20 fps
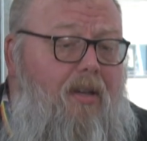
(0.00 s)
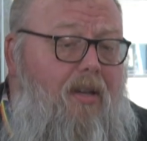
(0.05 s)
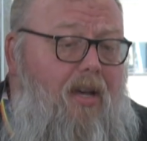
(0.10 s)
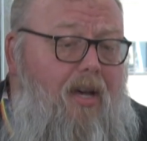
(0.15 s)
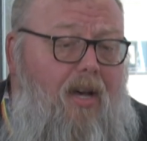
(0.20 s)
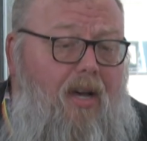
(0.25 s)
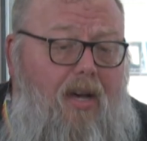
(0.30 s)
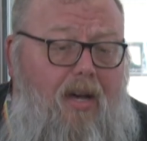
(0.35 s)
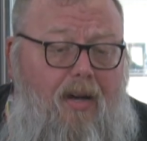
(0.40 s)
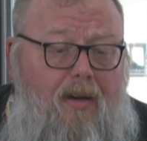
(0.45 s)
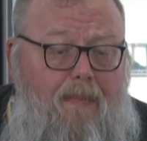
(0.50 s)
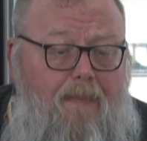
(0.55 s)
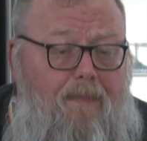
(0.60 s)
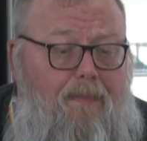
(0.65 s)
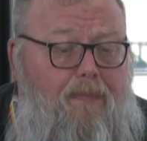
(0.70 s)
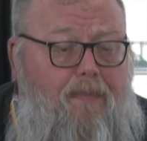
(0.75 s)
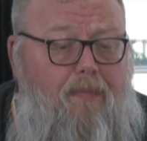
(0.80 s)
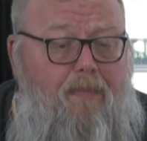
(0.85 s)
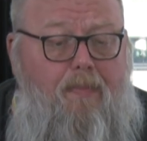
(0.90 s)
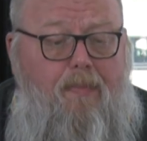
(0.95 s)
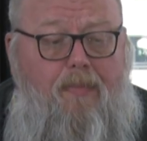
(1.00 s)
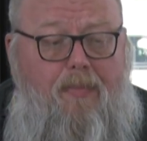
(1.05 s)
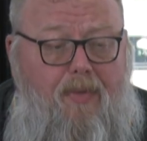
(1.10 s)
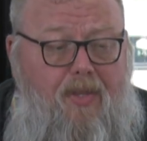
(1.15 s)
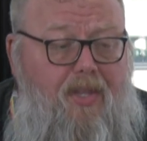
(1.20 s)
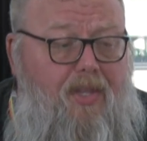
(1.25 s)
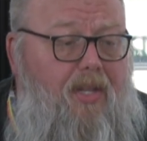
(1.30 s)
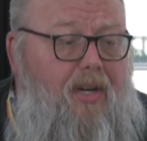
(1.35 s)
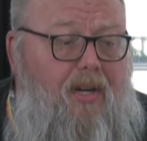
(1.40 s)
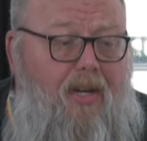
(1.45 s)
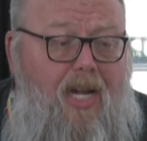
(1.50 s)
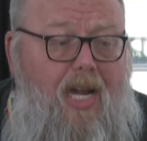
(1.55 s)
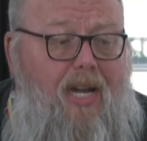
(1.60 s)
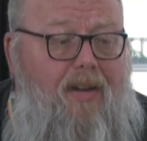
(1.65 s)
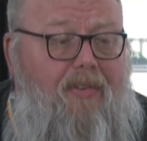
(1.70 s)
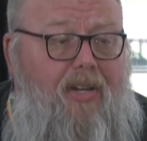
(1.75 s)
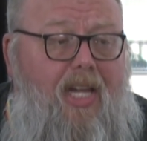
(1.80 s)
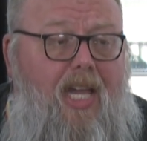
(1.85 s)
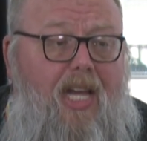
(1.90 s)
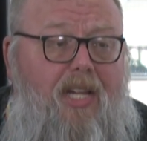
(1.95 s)
They're kind
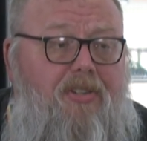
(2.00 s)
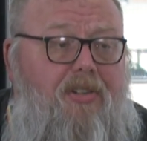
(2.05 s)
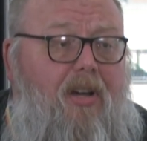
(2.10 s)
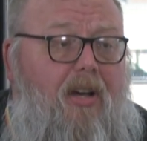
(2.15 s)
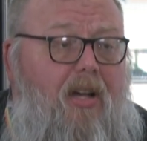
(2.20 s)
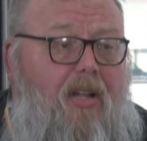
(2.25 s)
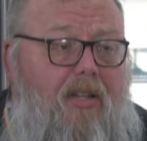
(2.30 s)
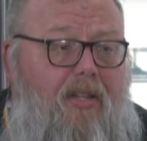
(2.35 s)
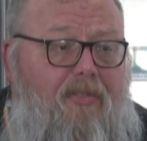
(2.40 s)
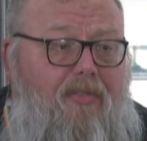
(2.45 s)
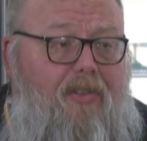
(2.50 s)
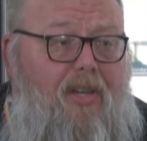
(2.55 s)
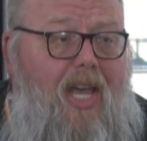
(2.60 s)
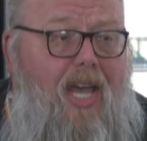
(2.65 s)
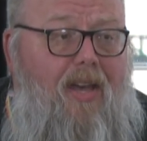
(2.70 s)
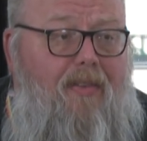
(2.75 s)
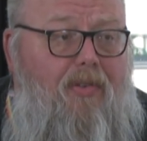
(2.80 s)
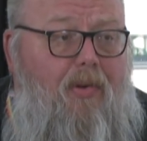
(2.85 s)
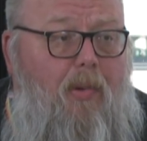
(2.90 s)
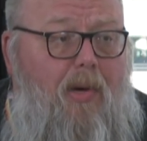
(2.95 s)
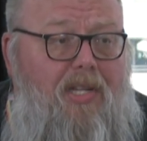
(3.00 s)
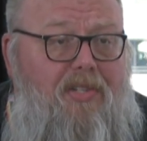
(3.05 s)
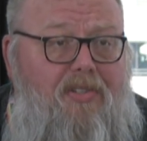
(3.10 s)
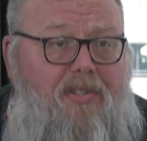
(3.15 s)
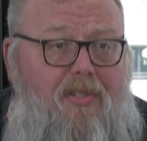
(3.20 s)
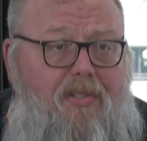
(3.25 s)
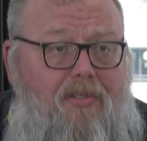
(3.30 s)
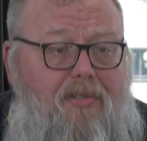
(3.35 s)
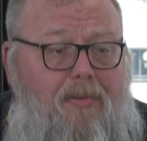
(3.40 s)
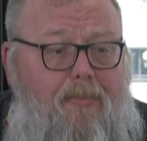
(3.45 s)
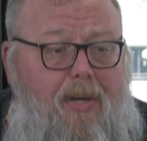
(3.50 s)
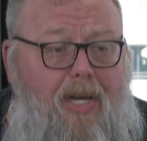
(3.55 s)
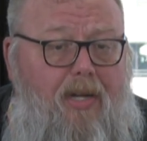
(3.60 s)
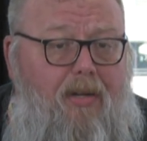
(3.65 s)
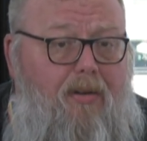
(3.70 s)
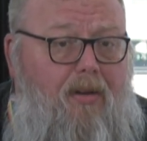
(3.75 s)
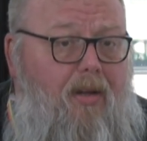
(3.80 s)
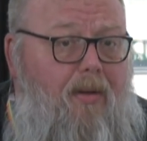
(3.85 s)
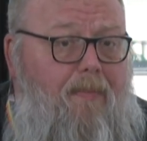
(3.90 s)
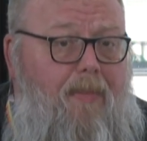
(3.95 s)
of a catch-all if you have questions
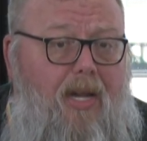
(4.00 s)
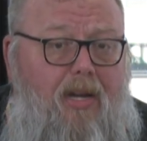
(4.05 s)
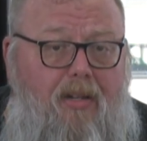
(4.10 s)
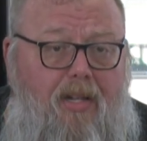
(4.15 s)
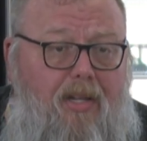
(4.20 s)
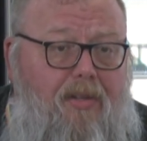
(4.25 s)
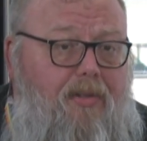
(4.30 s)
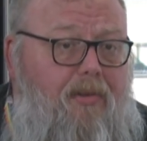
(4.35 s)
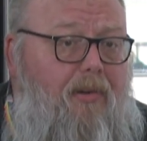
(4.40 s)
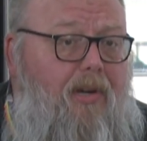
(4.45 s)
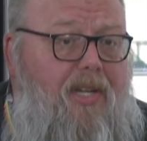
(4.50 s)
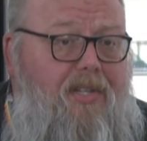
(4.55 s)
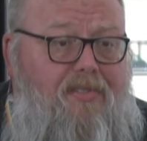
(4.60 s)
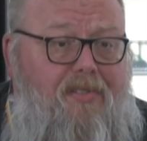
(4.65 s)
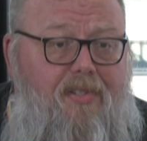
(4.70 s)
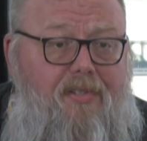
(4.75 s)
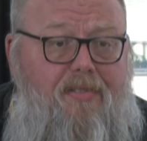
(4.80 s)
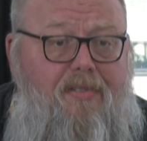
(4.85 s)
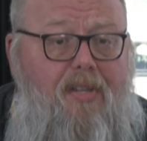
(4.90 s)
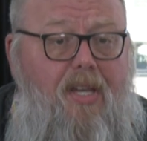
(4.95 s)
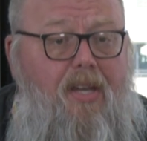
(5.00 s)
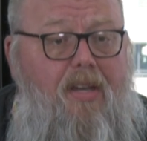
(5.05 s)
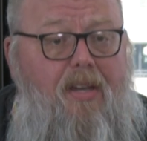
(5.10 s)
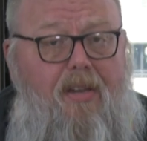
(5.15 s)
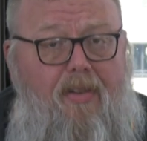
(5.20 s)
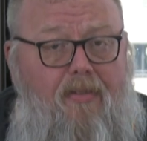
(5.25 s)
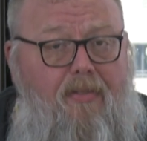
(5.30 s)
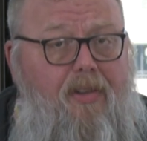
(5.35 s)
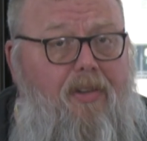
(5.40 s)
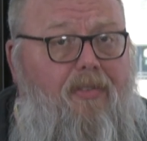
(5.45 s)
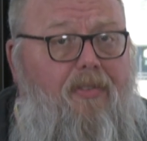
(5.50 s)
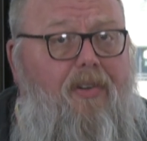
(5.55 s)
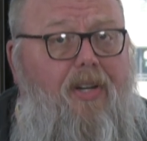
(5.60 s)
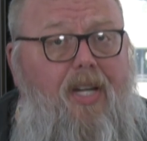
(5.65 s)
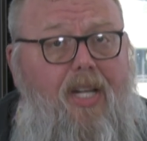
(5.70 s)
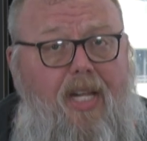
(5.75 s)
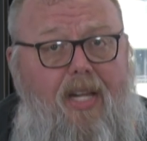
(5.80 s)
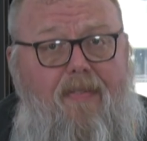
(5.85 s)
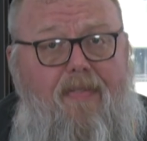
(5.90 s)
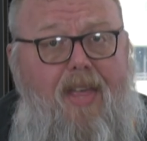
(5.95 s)
about a mental health crisis. Feel free
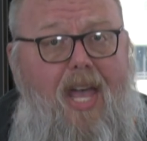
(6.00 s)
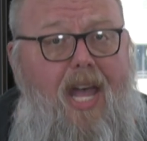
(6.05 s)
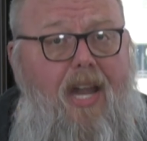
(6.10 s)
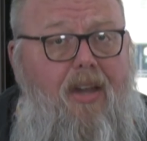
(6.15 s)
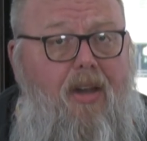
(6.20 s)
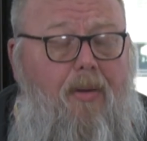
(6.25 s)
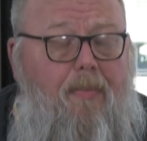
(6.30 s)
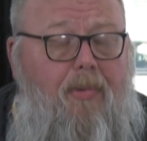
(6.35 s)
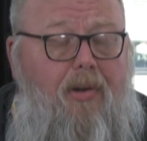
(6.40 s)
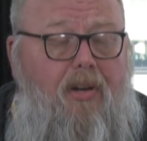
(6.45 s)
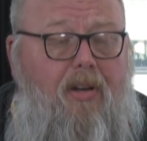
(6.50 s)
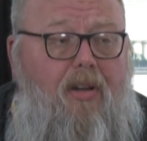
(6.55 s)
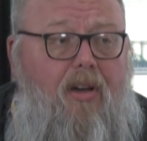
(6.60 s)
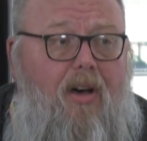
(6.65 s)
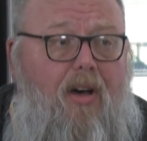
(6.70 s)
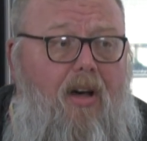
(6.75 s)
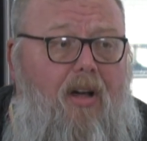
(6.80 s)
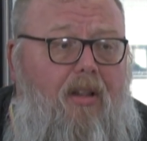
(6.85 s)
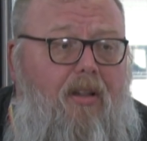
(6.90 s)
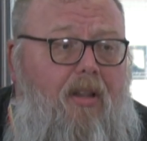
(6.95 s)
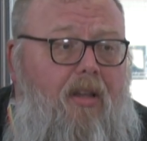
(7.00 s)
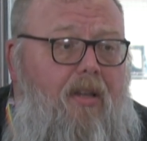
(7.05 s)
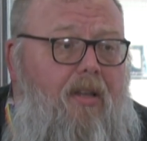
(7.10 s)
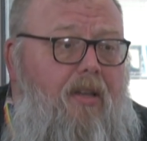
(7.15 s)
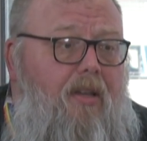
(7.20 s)
to give that number a call.